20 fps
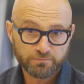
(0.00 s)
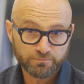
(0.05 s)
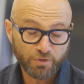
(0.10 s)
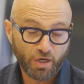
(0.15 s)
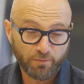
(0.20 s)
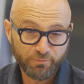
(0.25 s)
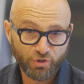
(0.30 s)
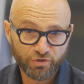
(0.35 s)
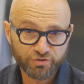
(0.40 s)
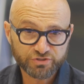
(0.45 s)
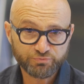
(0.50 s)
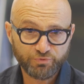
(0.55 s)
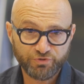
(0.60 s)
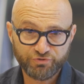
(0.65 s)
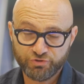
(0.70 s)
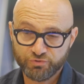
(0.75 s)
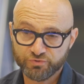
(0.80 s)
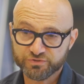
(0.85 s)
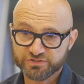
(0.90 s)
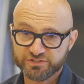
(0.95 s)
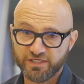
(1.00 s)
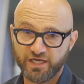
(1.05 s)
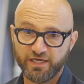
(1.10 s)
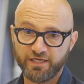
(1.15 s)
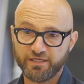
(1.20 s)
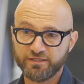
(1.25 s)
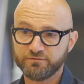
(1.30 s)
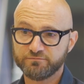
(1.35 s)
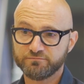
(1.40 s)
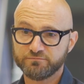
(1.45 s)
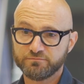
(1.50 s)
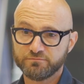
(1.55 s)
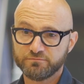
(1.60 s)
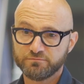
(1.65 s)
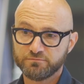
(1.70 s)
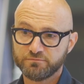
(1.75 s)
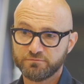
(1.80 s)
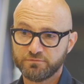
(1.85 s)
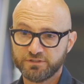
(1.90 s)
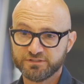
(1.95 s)
I'll be honest with you and say,
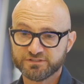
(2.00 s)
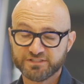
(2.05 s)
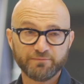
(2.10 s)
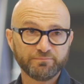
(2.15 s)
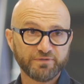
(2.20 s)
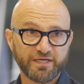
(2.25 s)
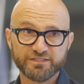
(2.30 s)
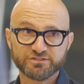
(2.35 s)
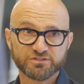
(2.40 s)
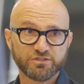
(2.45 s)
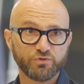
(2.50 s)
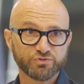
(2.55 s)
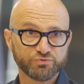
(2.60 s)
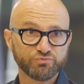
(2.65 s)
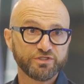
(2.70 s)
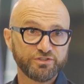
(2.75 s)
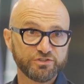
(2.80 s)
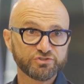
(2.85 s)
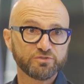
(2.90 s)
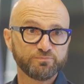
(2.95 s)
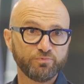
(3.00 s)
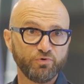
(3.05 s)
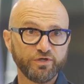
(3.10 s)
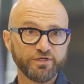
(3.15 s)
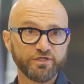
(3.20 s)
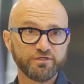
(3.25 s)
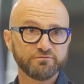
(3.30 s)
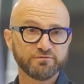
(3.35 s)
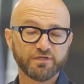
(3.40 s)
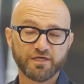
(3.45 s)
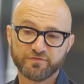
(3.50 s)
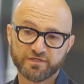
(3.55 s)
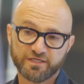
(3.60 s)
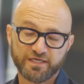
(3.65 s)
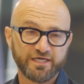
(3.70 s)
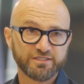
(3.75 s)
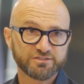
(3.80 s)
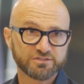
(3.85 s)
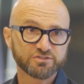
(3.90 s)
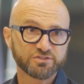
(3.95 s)
in some cases I was really disappointed, in other
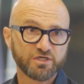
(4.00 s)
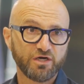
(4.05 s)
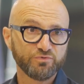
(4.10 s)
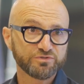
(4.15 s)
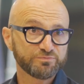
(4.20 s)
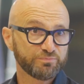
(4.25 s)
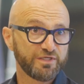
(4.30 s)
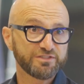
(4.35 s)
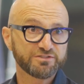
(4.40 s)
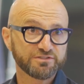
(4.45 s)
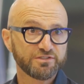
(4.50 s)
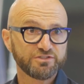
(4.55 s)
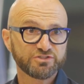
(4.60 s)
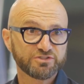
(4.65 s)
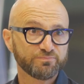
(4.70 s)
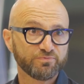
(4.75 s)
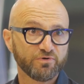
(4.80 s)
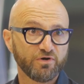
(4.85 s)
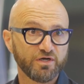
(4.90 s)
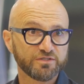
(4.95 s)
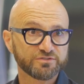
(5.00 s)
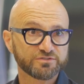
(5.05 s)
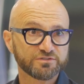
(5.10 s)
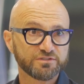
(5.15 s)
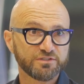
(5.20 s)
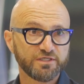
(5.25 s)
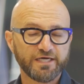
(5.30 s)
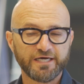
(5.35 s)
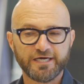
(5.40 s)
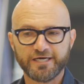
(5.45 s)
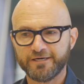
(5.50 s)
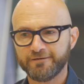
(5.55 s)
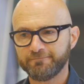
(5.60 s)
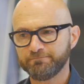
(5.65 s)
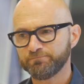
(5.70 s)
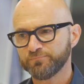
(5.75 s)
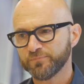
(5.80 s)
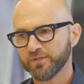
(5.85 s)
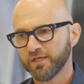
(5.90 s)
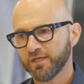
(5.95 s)
cases I was pleasantly surprised.
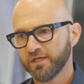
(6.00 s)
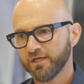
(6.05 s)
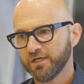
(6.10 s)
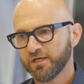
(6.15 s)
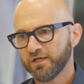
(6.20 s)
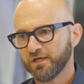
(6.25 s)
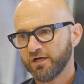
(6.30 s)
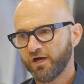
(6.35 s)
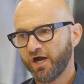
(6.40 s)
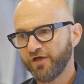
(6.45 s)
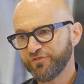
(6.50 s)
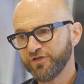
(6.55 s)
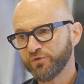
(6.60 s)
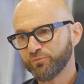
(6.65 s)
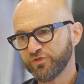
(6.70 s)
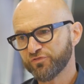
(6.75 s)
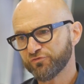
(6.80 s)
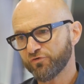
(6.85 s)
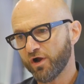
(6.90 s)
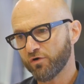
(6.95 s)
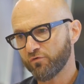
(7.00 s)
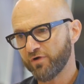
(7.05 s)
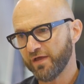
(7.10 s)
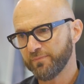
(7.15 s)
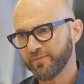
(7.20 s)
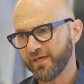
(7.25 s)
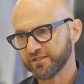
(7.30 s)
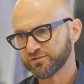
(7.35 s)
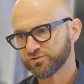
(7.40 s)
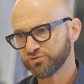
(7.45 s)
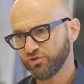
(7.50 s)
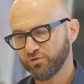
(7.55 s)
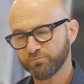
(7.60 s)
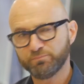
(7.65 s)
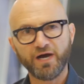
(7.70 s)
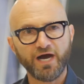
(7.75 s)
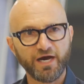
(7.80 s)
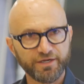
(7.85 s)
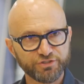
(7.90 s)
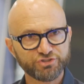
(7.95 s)
I think we throw around that term
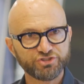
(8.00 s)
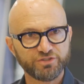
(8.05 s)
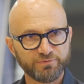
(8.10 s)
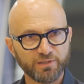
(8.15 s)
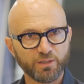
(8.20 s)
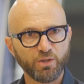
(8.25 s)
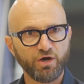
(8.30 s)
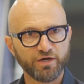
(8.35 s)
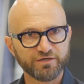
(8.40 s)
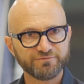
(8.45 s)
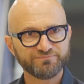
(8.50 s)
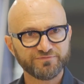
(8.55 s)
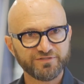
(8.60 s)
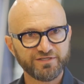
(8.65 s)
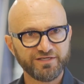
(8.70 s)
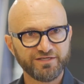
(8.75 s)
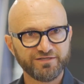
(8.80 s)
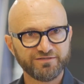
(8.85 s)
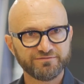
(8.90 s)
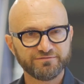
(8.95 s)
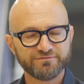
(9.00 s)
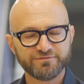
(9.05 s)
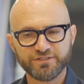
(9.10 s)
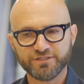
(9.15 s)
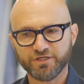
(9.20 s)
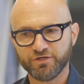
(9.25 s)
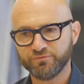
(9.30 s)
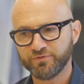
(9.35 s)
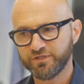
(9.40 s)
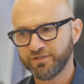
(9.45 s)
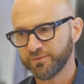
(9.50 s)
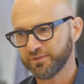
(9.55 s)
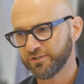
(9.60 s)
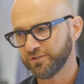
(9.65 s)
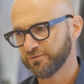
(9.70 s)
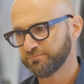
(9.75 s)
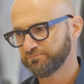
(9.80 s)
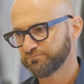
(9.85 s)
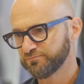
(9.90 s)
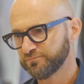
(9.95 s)
partnership a lot in
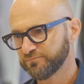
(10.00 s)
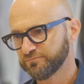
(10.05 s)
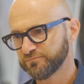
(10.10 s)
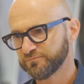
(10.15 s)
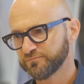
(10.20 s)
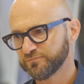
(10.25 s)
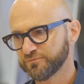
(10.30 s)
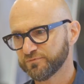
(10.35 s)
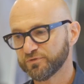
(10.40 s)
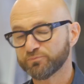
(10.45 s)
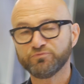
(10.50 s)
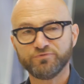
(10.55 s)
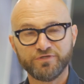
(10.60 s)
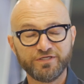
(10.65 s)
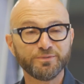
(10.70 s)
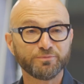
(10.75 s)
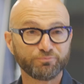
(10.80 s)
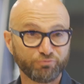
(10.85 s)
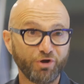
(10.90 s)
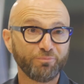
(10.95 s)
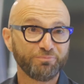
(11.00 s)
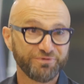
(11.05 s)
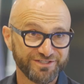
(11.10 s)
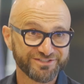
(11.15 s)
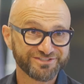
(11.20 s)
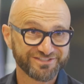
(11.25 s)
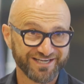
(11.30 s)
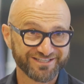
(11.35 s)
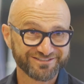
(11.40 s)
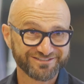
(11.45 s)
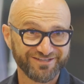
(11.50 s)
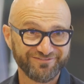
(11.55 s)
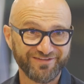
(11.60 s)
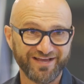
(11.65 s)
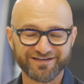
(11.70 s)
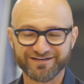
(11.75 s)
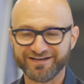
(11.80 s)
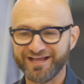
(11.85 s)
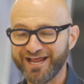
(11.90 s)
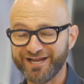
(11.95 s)
the property sector,
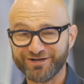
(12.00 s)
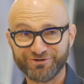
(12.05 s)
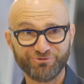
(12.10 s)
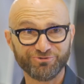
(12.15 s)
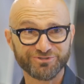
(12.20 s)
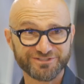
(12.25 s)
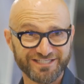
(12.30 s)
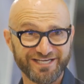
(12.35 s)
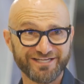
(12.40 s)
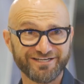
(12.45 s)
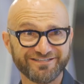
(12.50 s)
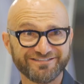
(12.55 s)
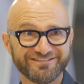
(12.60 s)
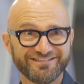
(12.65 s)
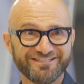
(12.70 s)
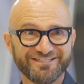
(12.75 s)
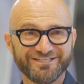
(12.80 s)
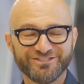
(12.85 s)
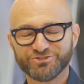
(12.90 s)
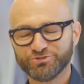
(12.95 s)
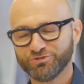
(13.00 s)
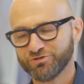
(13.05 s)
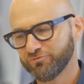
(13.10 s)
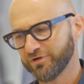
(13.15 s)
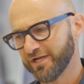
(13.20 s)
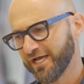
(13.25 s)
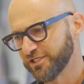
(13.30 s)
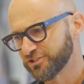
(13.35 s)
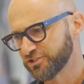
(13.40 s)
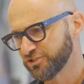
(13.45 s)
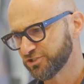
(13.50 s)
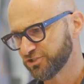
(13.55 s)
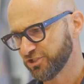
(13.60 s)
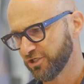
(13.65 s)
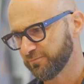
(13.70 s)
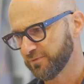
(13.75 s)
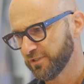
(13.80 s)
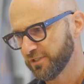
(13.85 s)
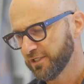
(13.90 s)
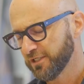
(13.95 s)
that landlord-tenant sort of
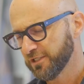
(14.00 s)
relationship.